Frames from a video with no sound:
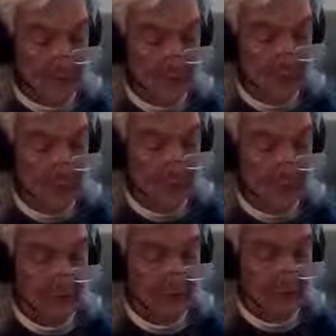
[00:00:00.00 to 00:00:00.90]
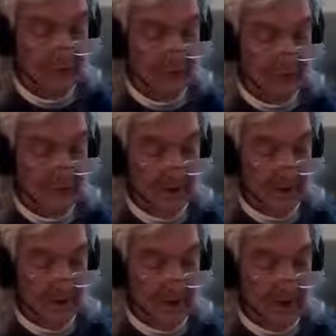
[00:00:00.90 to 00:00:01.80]
to whom you are drawn,
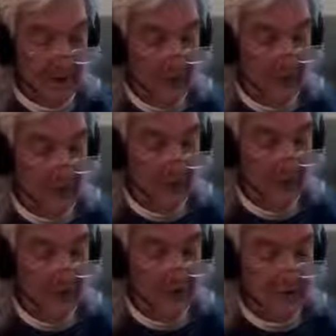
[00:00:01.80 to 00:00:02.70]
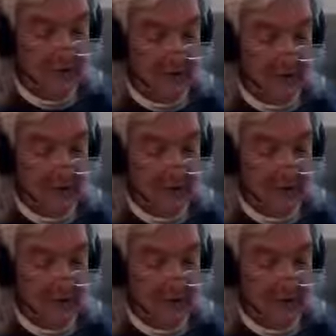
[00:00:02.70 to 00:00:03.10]
if only in friendship,